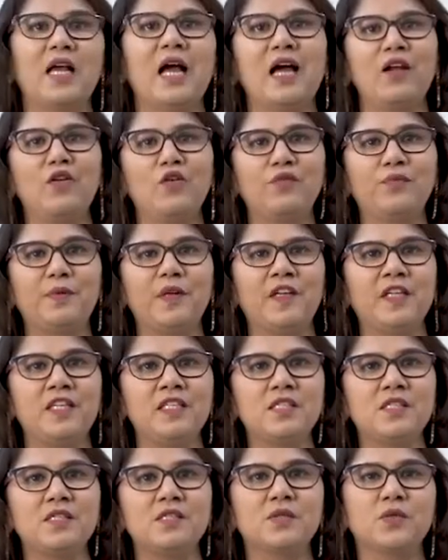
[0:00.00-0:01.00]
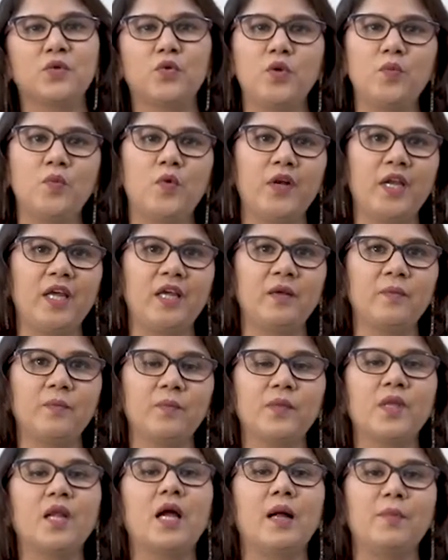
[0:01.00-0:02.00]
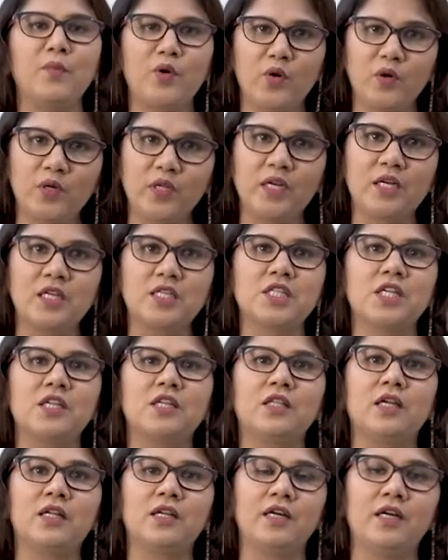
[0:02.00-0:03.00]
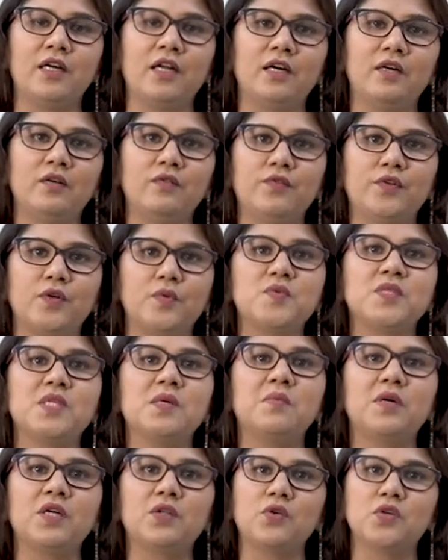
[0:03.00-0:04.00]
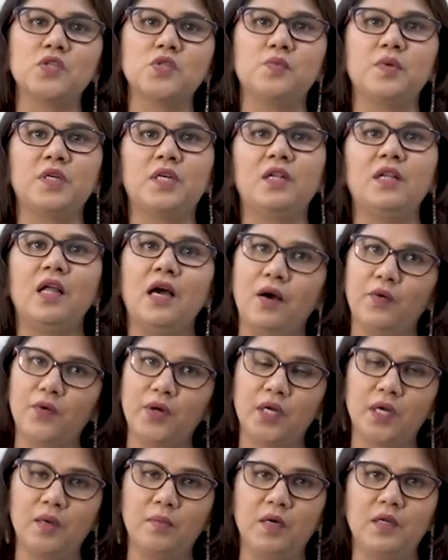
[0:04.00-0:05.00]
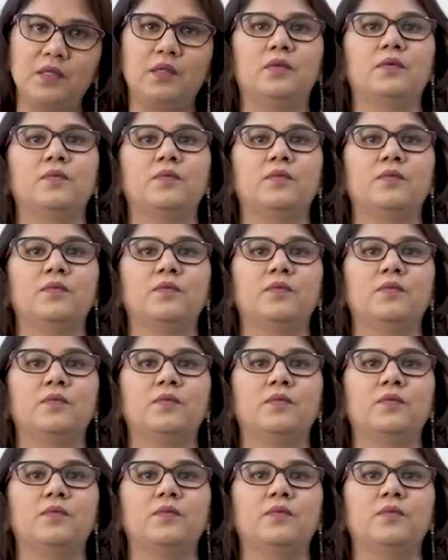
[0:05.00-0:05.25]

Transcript: Hello friends, good morning. I'm Dr. Harshlata Ladda from Samarth Hospital, Aurangabad.